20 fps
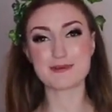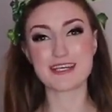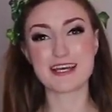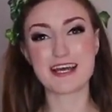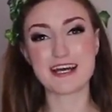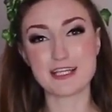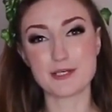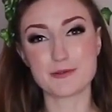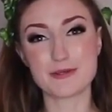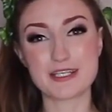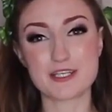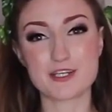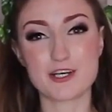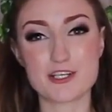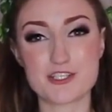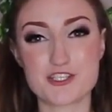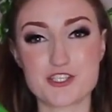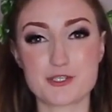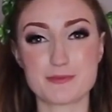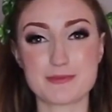be a Halloween
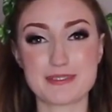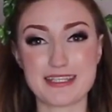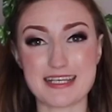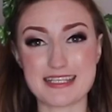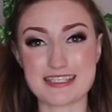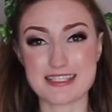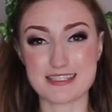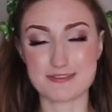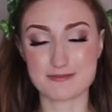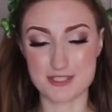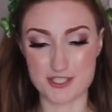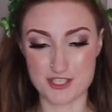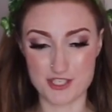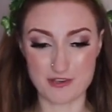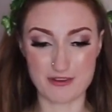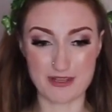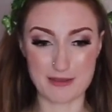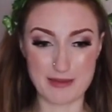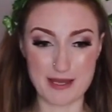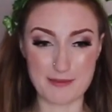costume unless it was
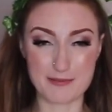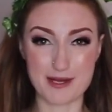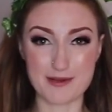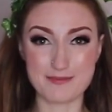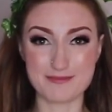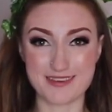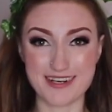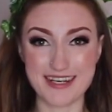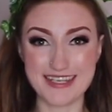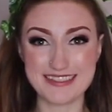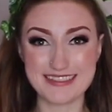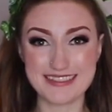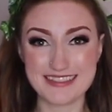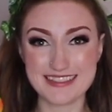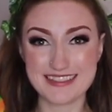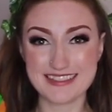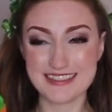showing my bum, right?